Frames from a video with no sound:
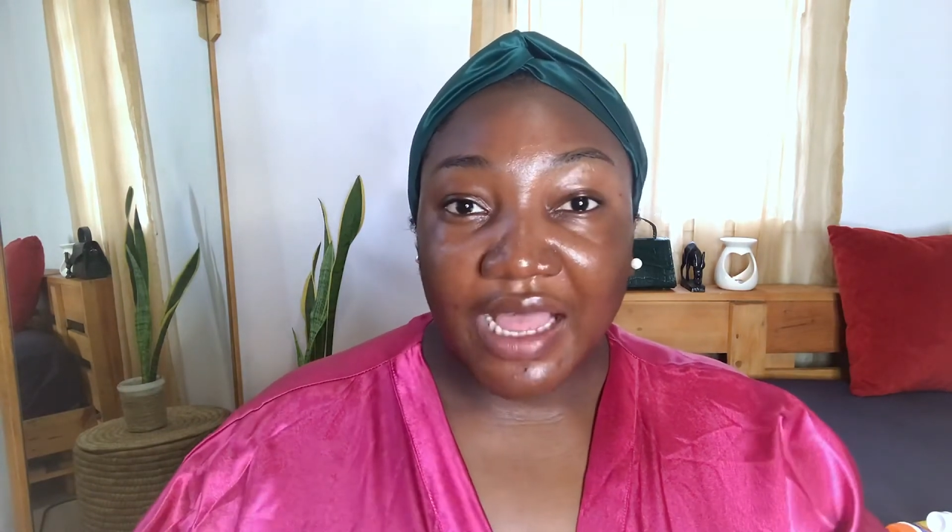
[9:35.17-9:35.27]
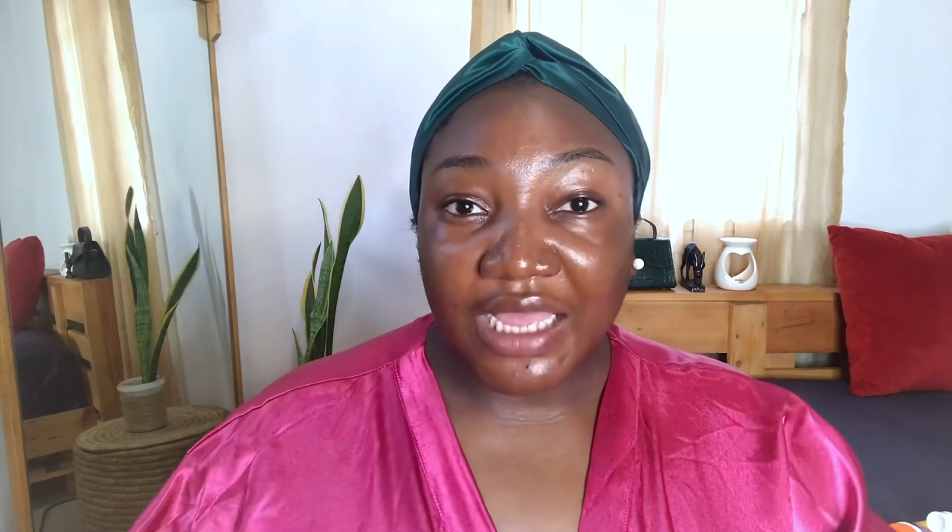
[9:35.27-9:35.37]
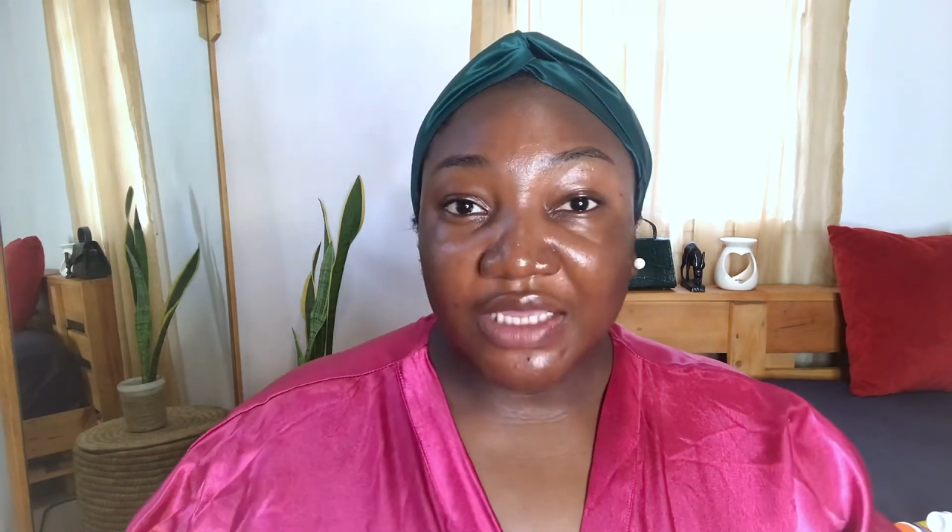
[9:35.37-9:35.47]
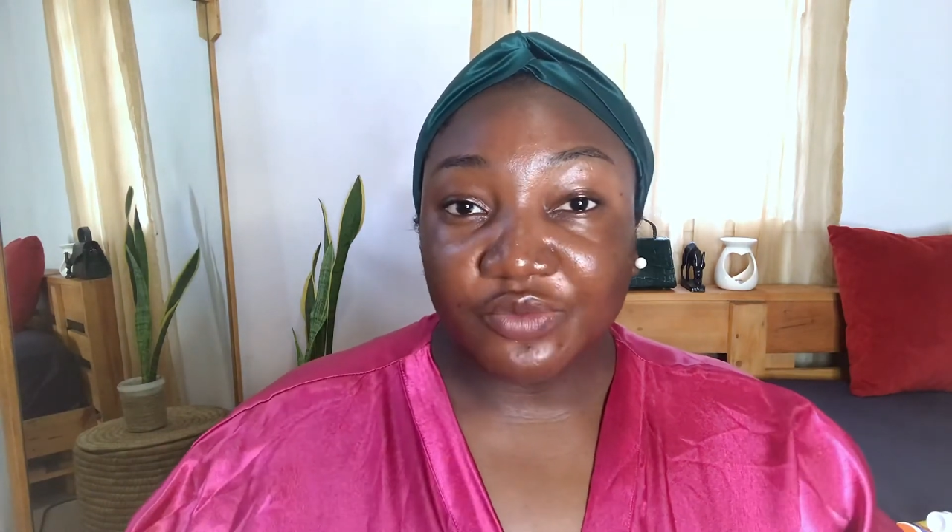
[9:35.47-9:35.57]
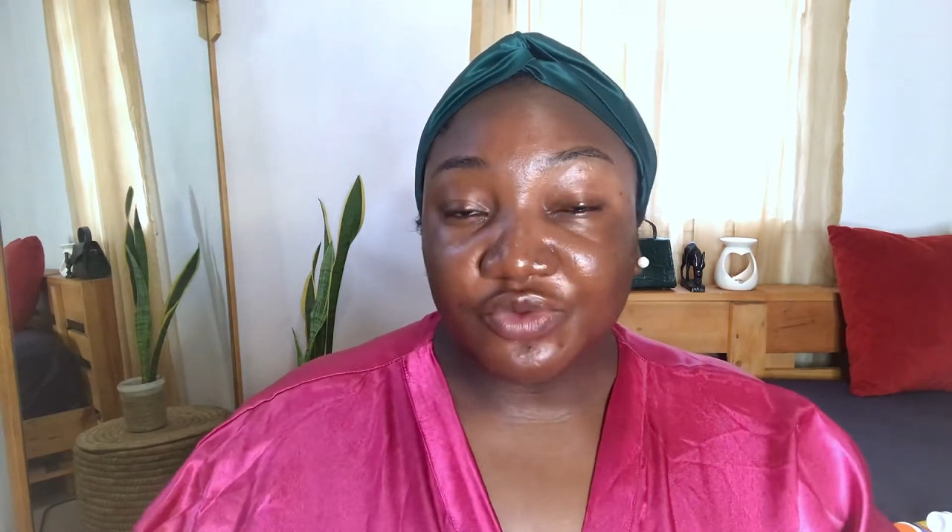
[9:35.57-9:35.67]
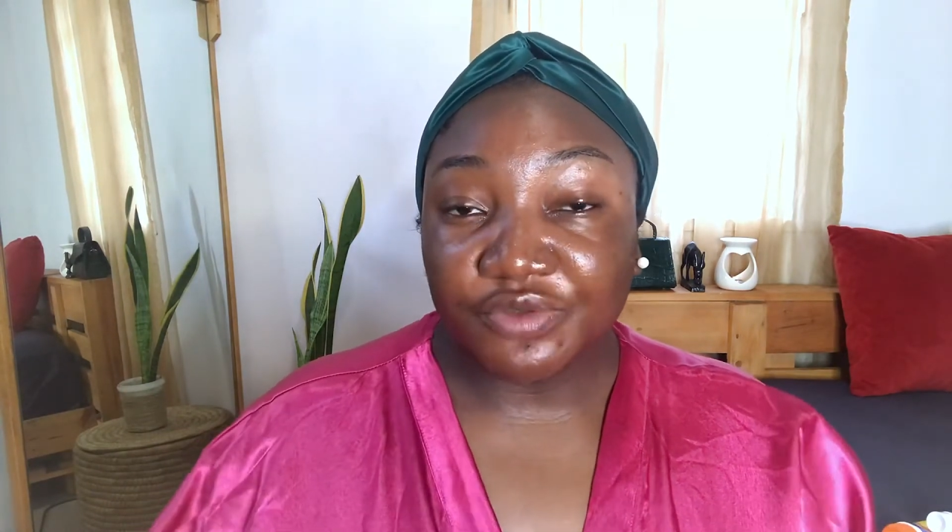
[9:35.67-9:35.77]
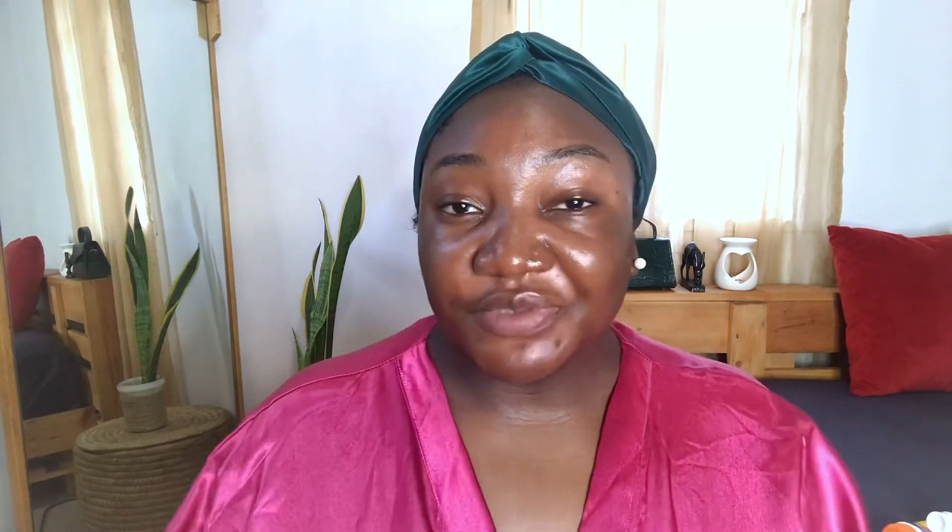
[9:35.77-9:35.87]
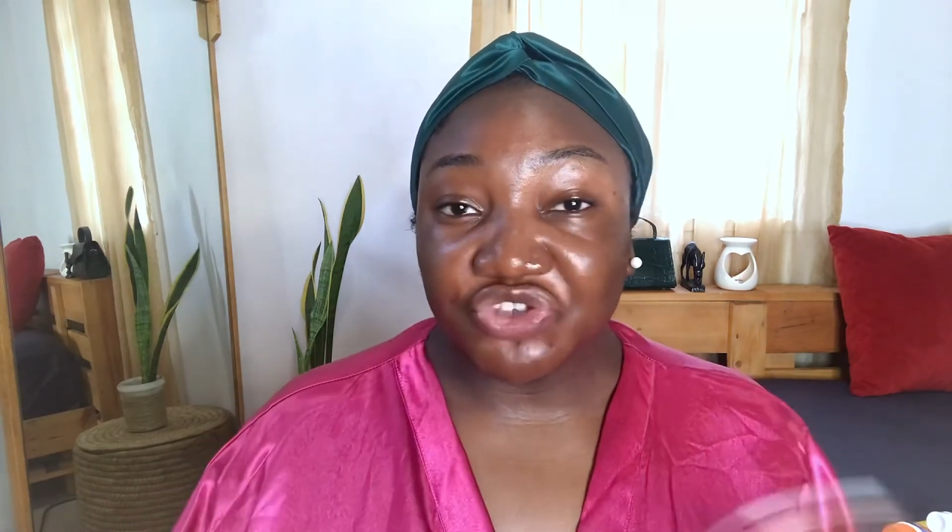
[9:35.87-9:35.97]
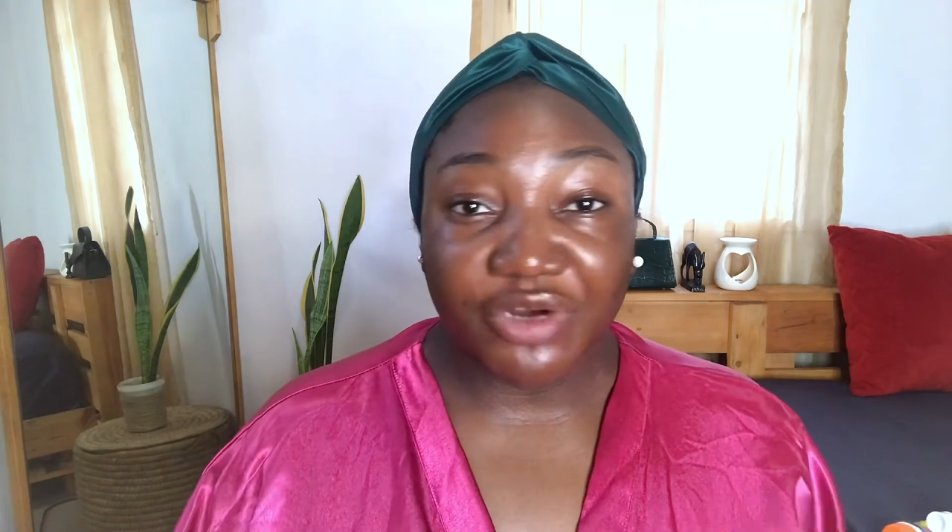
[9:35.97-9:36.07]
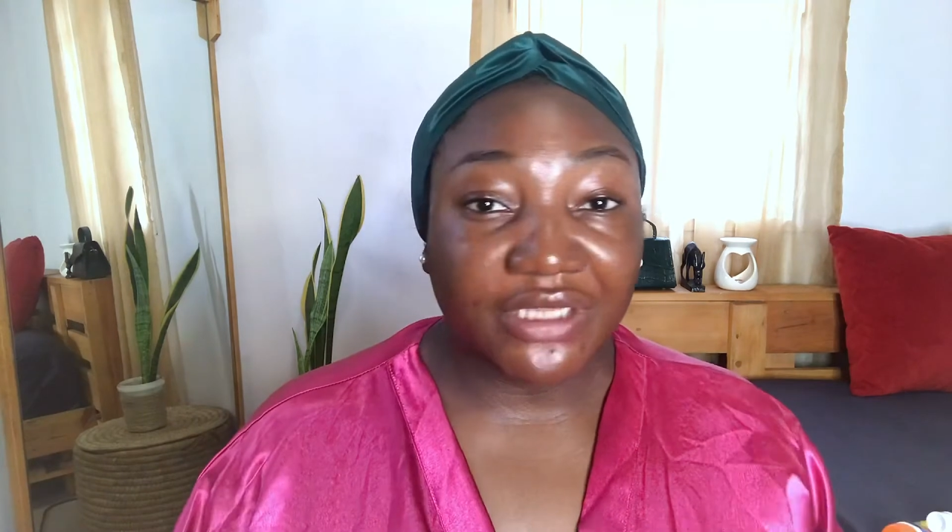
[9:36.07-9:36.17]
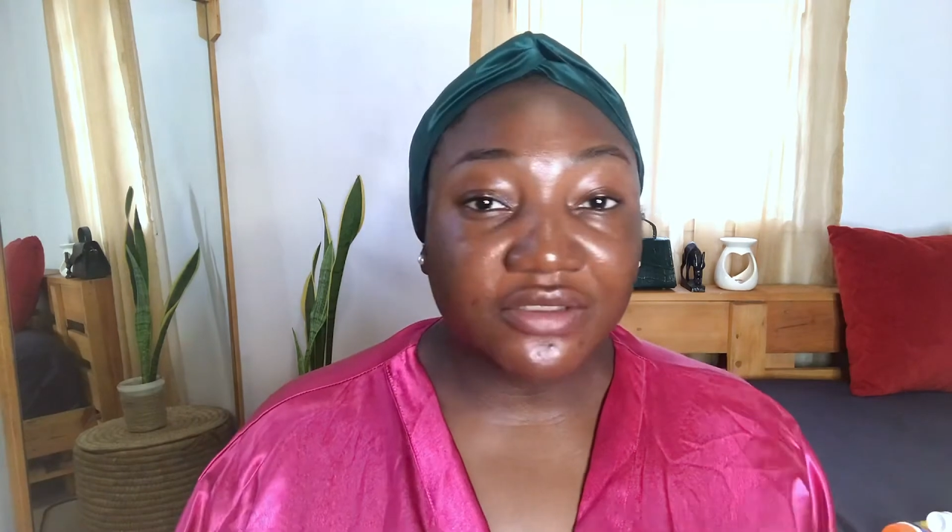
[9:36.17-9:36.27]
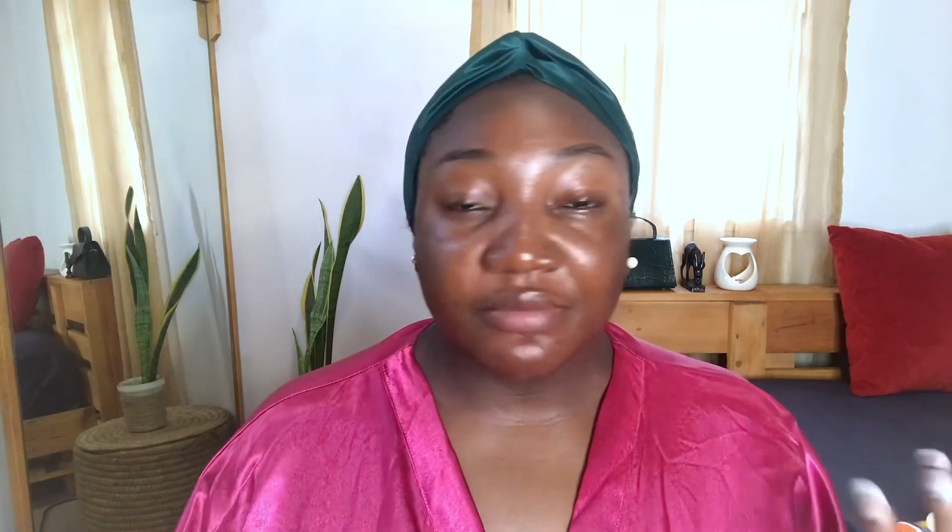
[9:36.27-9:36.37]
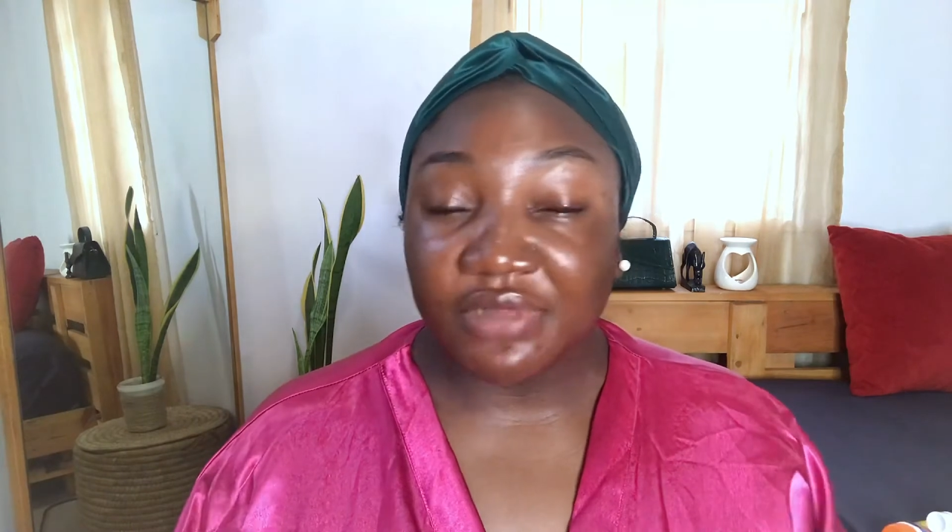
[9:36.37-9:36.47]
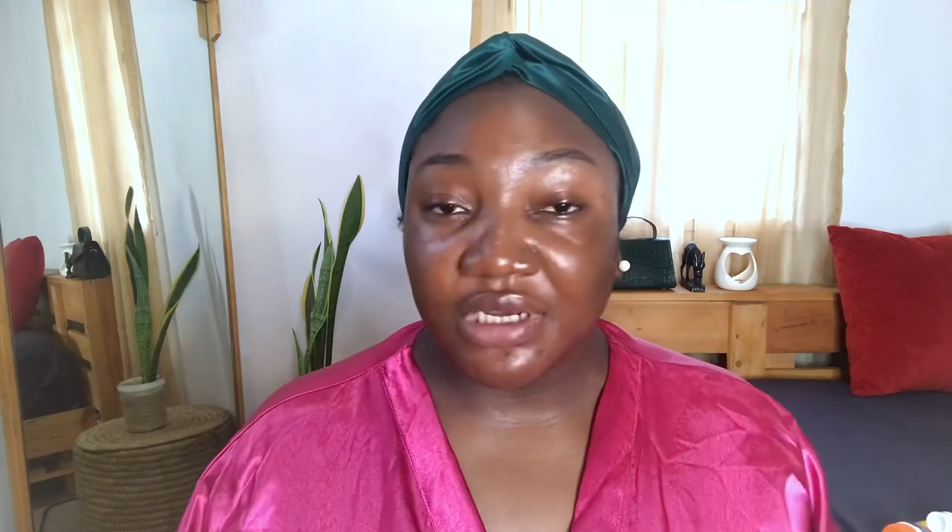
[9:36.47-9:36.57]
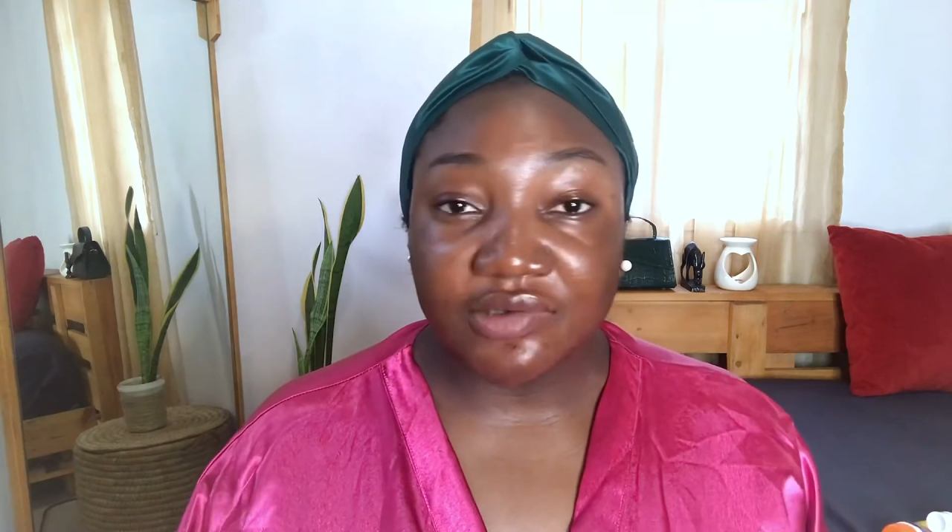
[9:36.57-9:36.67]
I would be trying
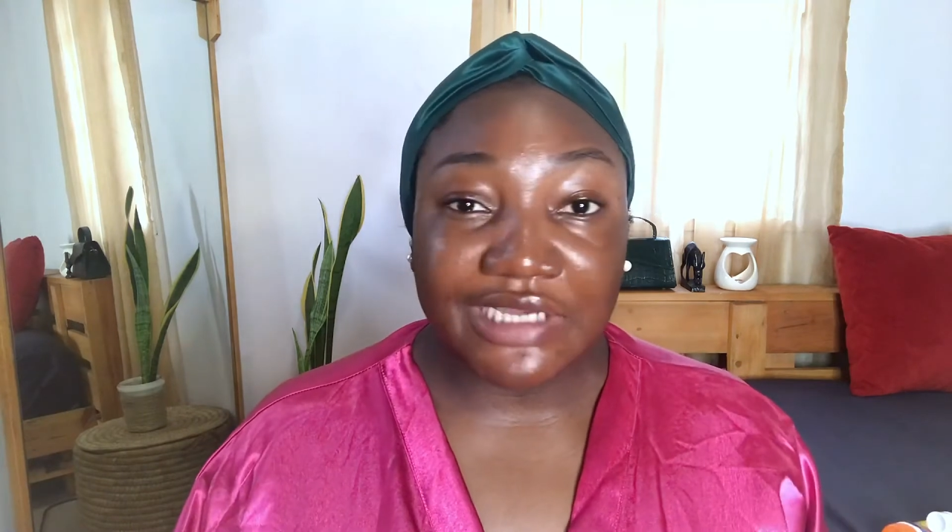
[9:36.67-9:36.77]
something else.